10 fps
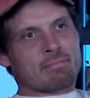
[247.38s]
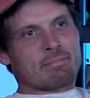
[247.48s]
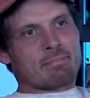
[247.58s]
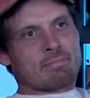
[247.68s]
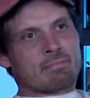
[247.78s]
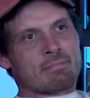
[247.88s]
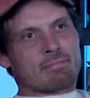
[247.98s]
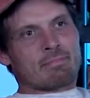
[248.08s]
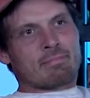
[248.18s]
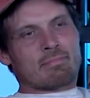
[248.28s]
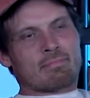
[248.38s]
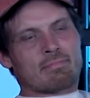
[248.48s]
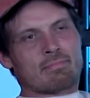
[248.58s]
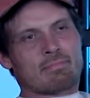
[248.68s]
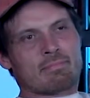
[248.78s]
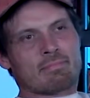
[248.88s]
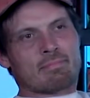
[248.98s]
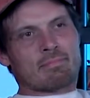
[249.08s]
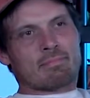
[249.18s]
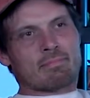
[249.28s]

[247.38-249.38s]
The person shown says nothing.